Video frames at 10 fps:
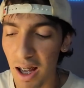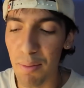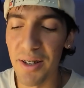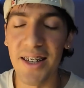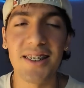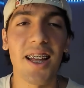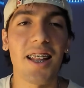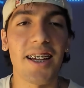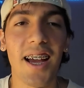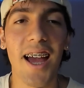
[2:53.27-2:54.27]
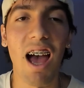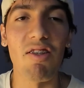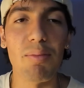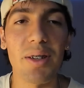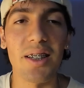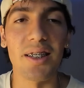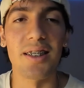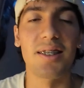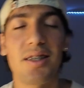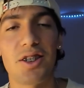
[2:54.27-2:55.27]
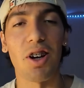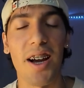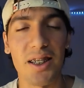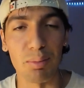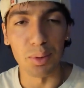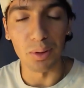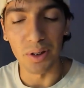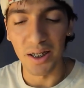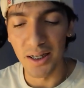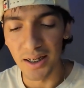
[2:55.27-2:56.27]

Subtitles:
I mean, it's not like I haven't been trying to bulk.